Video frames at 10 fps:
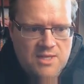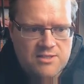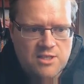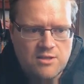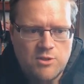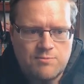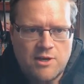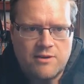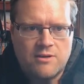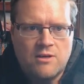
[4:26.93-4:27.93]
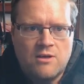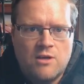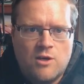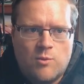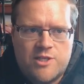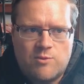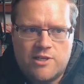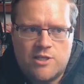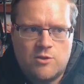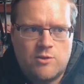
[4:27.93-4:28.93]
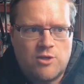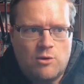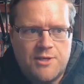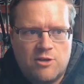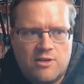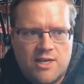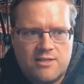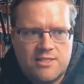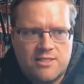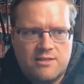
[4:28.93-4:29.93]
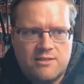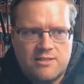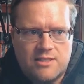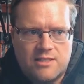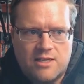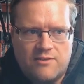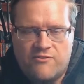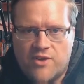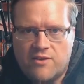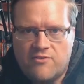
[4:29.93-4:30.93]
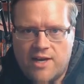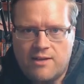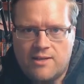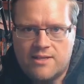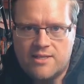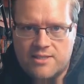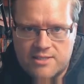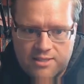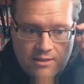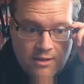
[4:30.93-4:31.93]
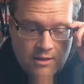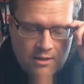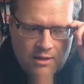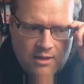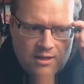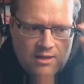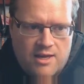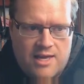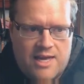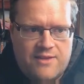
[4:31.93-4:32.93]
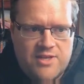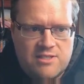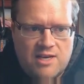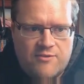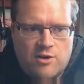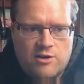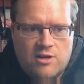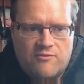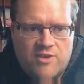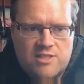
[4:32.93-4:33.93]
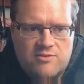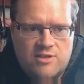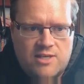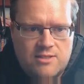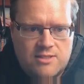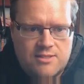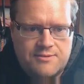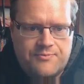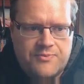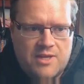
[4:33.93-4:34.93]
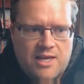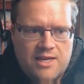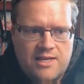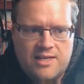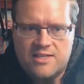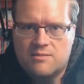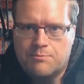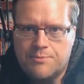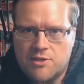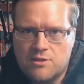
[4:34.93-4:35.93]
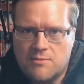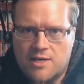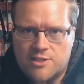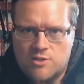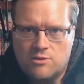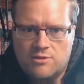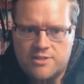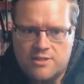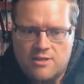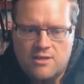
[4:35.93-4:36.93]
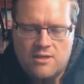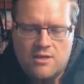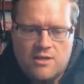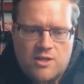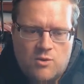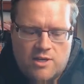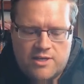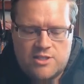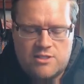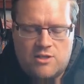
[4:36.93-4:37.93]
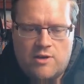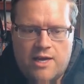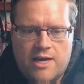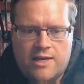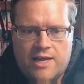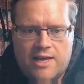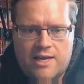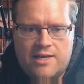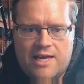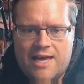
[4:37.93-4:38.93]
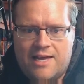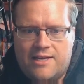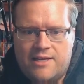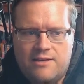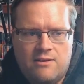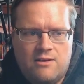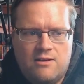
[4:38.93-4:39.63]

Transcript: So the most part, what you want to do is open your Nuxt config file like this, and this will have all your configs for Nuxt. And in this build modules, you want to just go ahead and add in